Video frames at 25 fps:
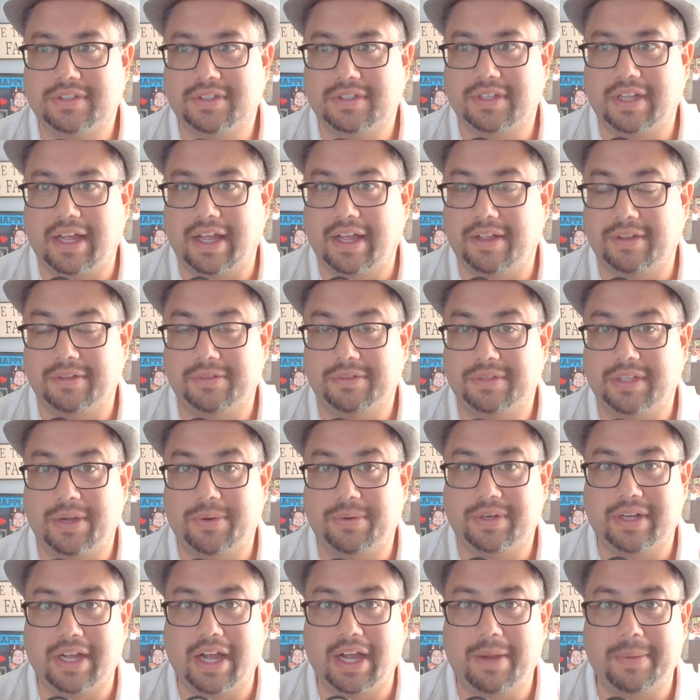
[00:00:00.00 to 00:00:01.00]
uh, they
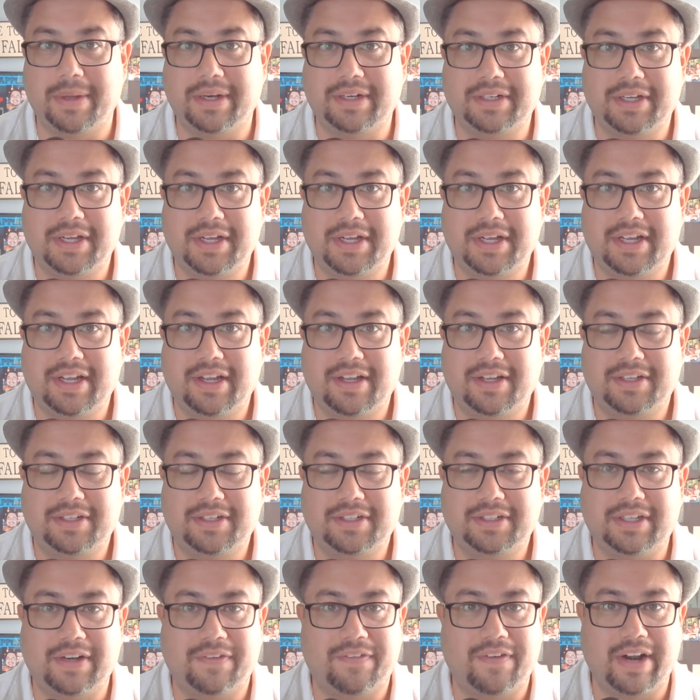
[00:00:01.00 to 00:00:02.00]
would come at
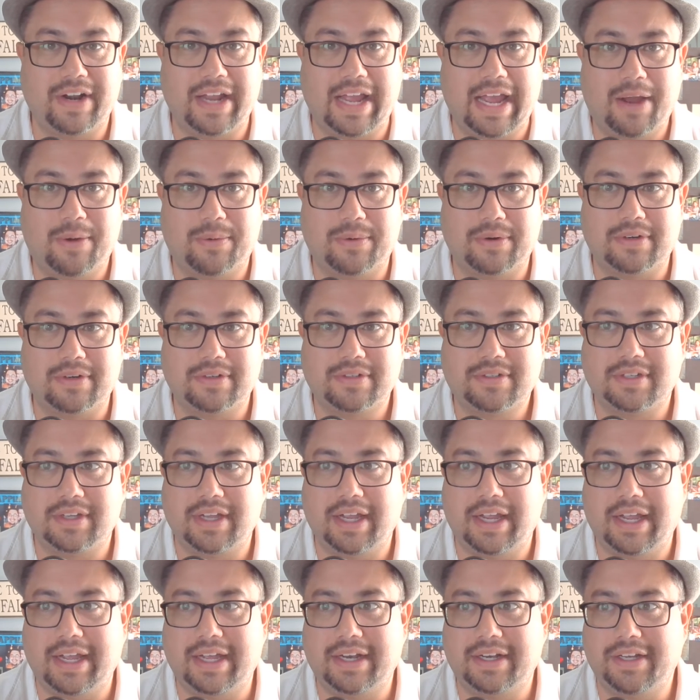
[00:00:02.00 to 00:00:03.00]
different hours,
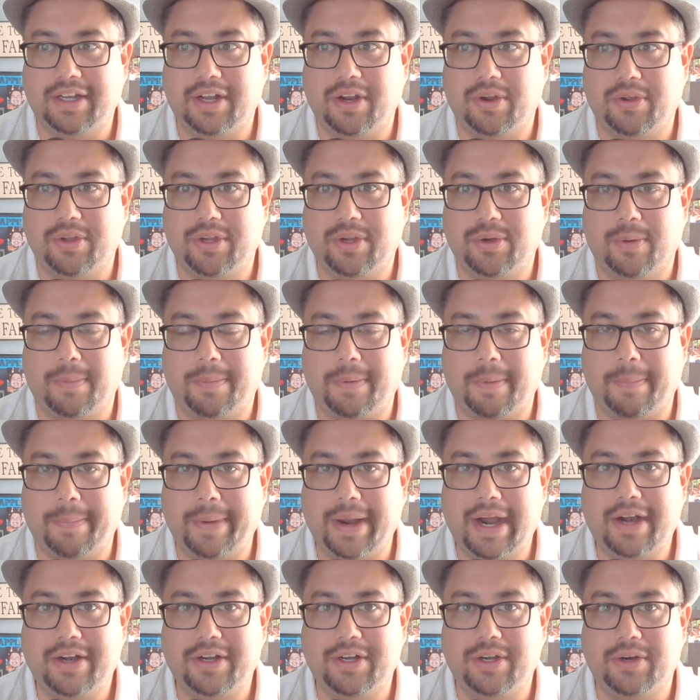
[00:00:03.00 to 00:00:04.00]
and you know you were
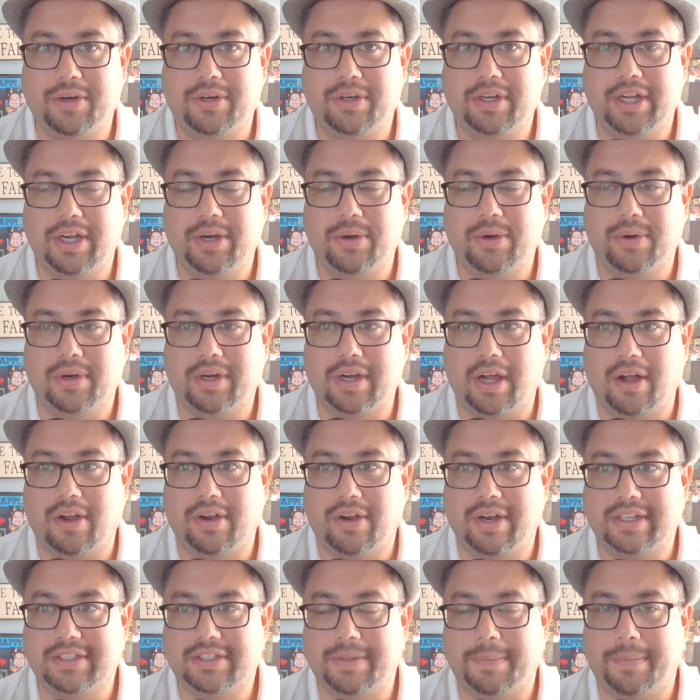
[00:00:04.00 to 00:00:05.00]
prepared. You were, you were
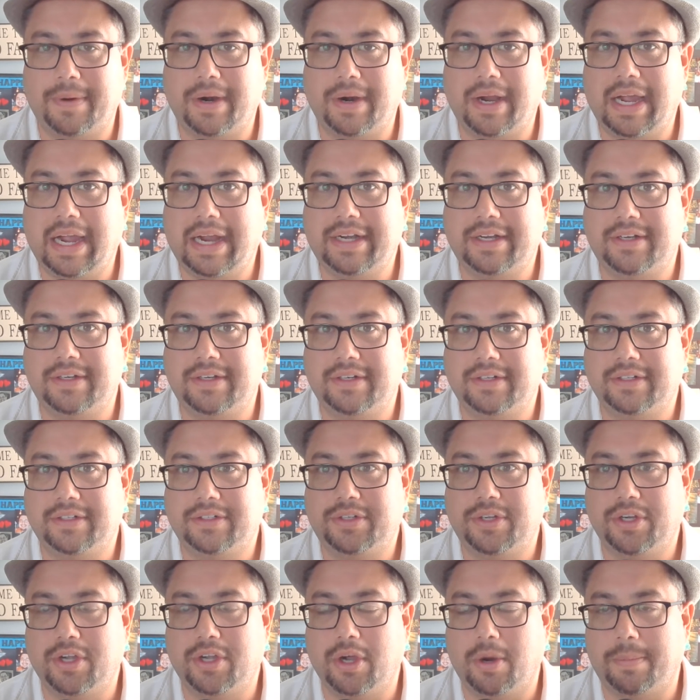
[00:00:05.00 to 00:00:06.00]
called as the bride
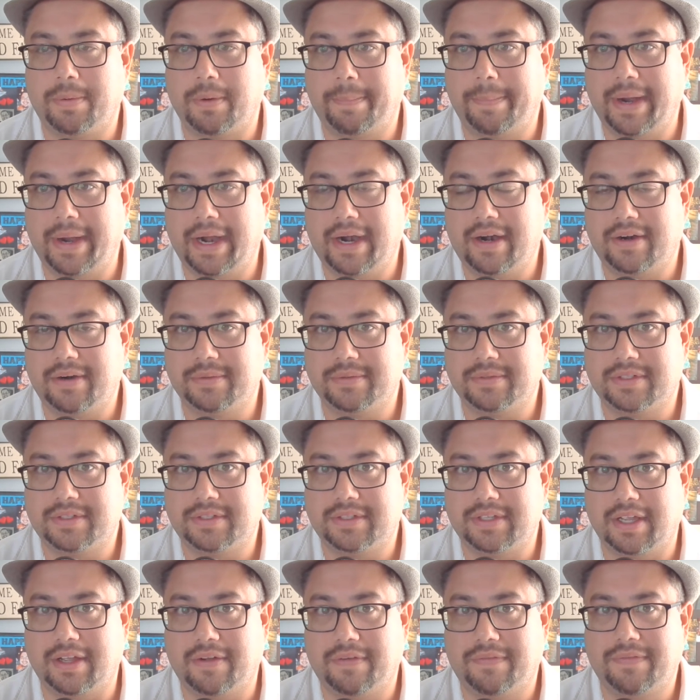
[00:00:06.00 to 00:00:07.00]
to go prepare
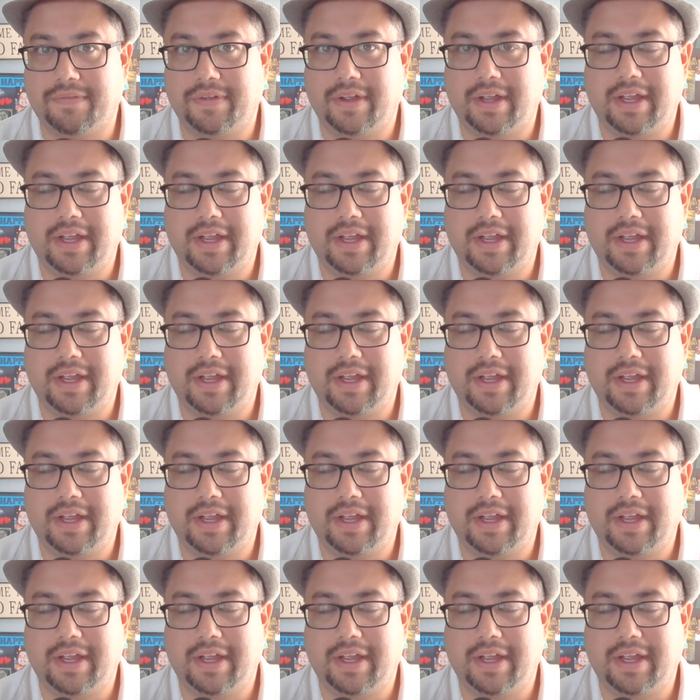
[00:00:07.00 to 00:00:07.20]
itself.